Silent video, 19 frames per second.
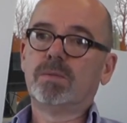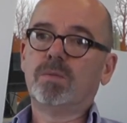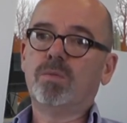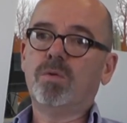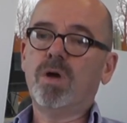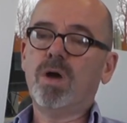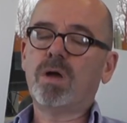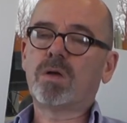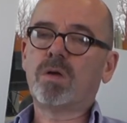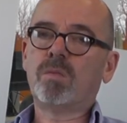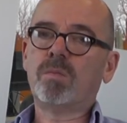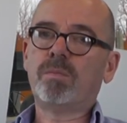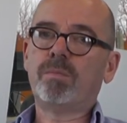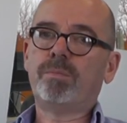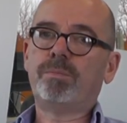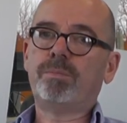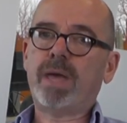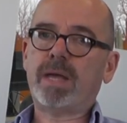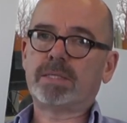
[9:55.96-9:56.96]
Work on
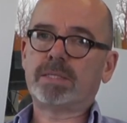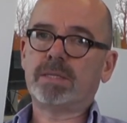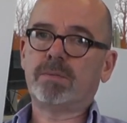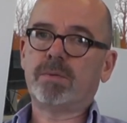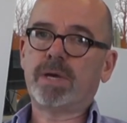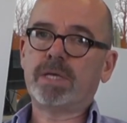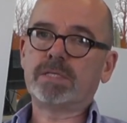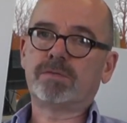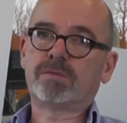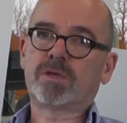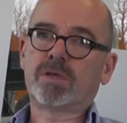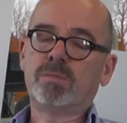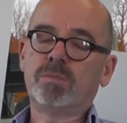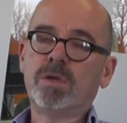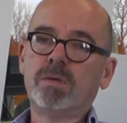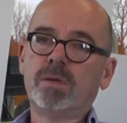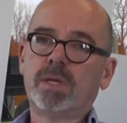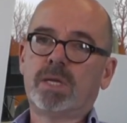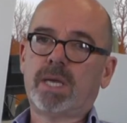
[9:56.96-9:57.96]
better ways of
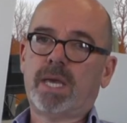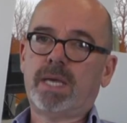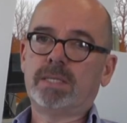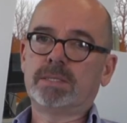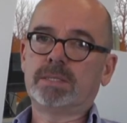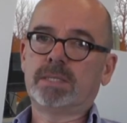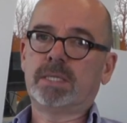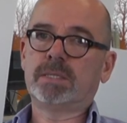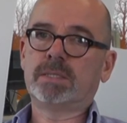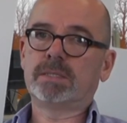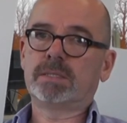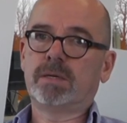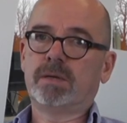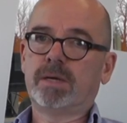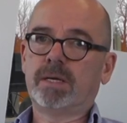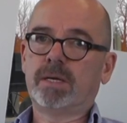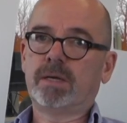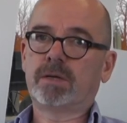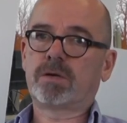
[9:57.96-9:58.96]
communicating
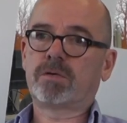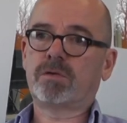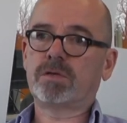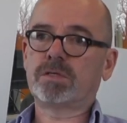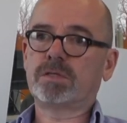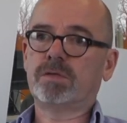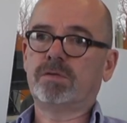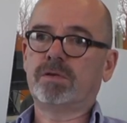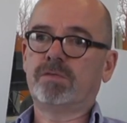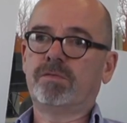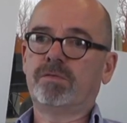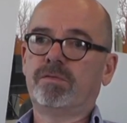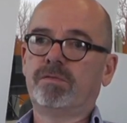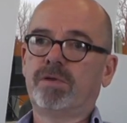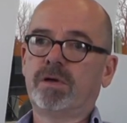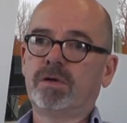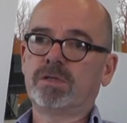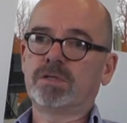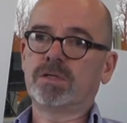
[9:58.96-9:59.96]
insight across the different
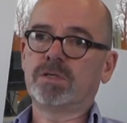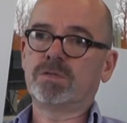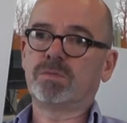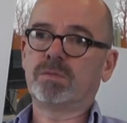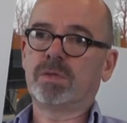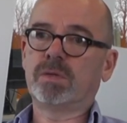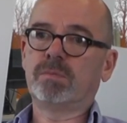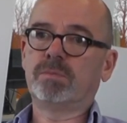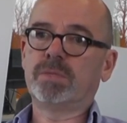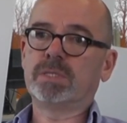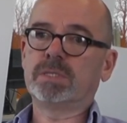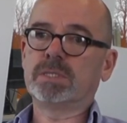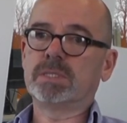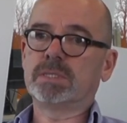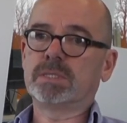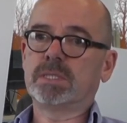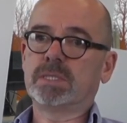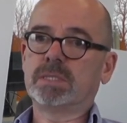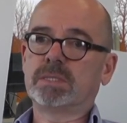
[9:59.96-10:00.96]
functions within
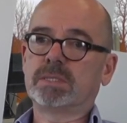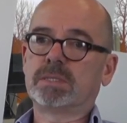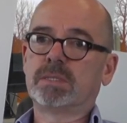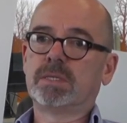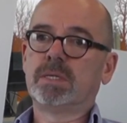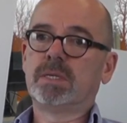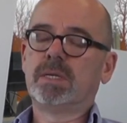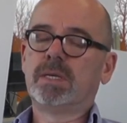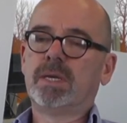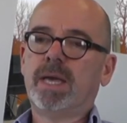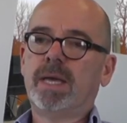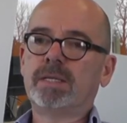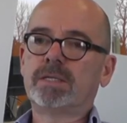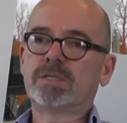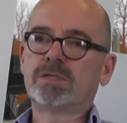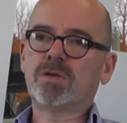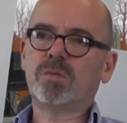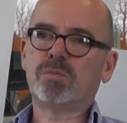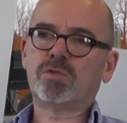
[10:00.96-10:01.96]
businesses, and
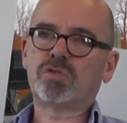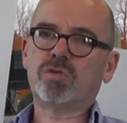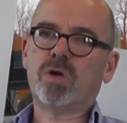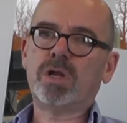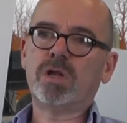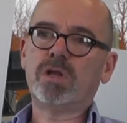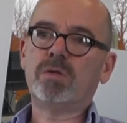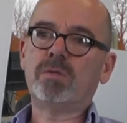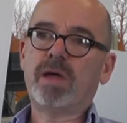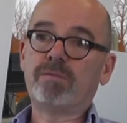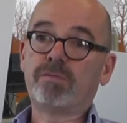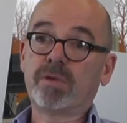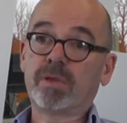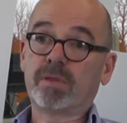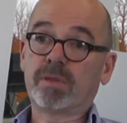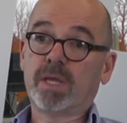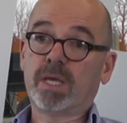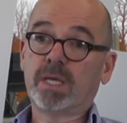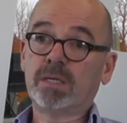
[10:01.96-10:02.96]
stop trying to do
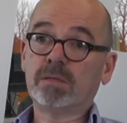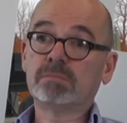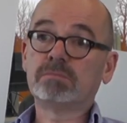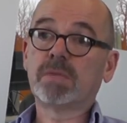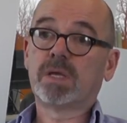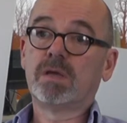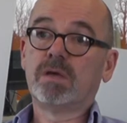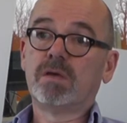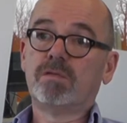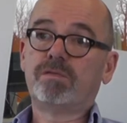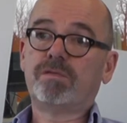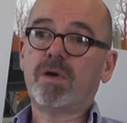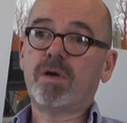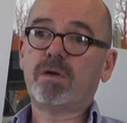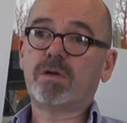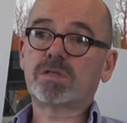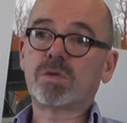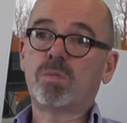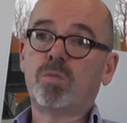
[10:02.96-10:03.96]
everything.
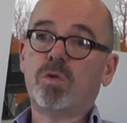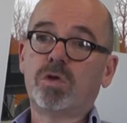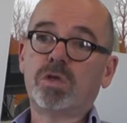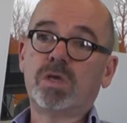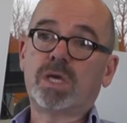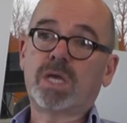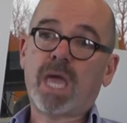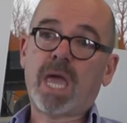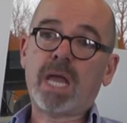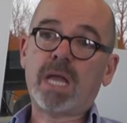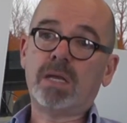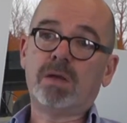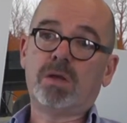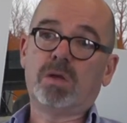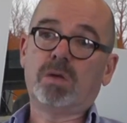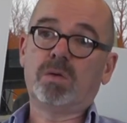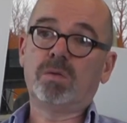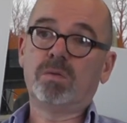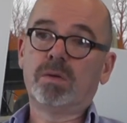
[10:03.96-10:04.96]
Focus on what you can
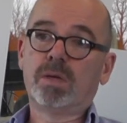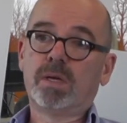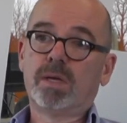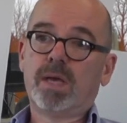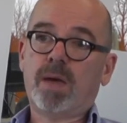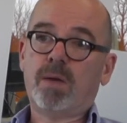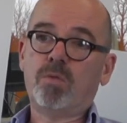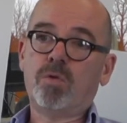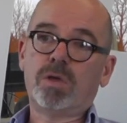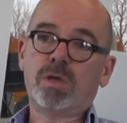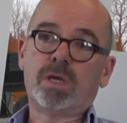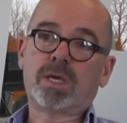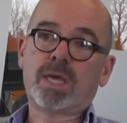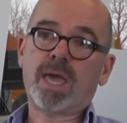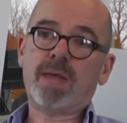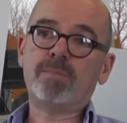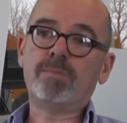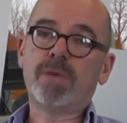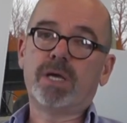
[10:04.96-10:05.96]
do and what you
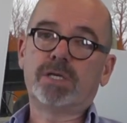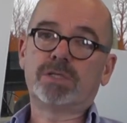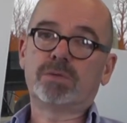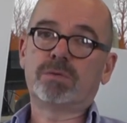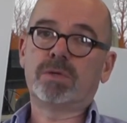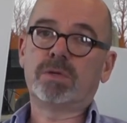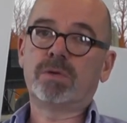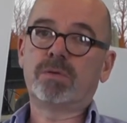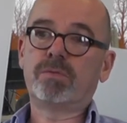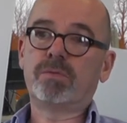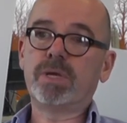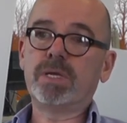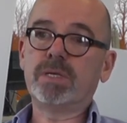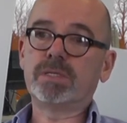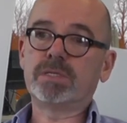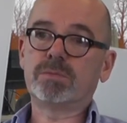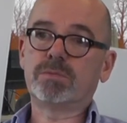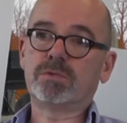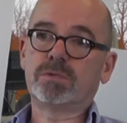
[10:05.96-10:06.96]
can measure within a
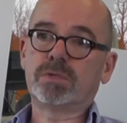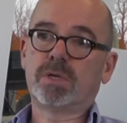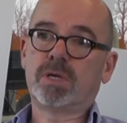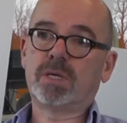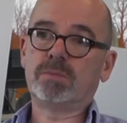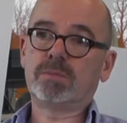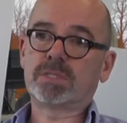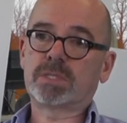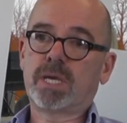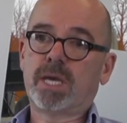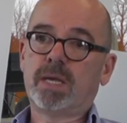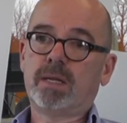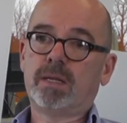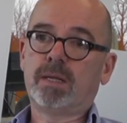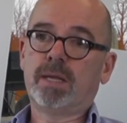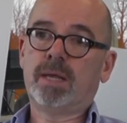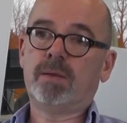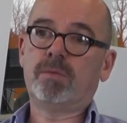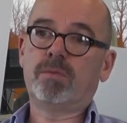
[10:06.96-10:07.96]
reasonable
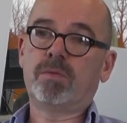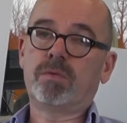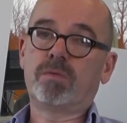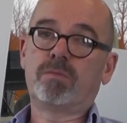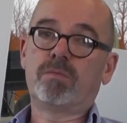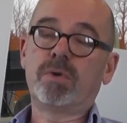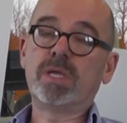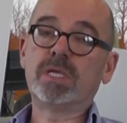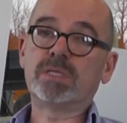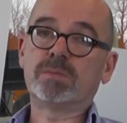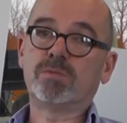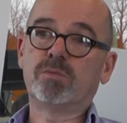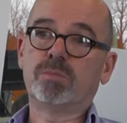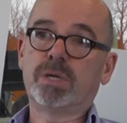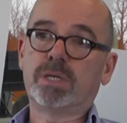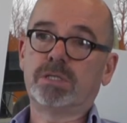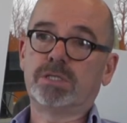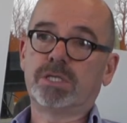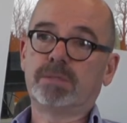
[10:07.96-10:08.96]
timescale and with a reasonable
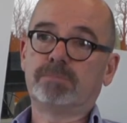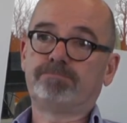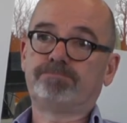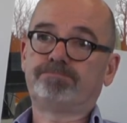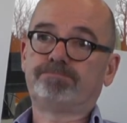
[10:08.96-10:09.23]
budget.